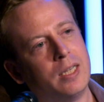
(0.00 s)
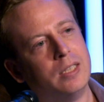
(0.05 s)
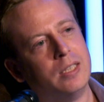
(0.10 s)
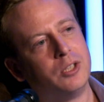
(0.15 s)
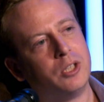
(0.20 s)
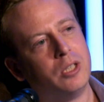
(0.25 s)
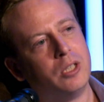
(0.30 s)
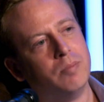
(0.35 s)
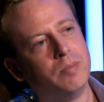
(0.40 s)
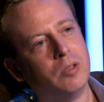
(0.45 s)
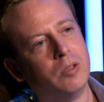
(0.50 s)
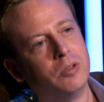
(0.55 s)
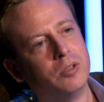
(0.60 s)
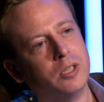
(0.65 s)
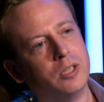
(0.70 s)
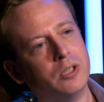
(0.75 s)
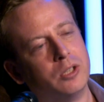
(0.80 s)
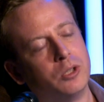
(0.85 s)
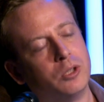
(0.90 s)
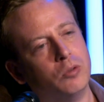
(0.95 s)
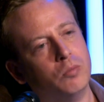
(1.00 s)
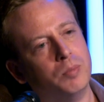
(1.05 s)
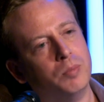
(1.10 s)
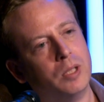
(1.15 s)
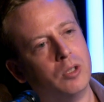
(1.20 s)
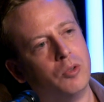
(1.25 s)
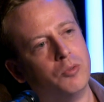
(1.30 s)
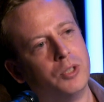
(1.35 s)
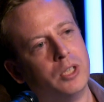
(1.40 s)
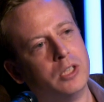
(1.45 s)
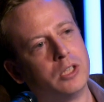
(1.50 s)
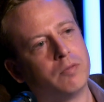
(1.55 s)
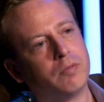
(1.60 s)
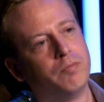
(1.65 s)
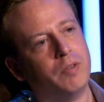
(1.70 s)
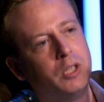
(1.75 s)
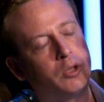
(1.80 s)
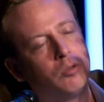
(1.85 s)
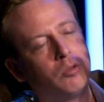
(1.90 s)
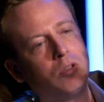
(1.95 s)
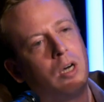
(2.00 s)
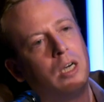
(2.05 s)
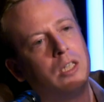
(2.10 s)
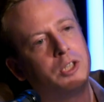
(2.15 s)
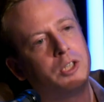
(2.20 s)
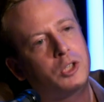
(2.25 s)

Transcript: the ability to build these visualized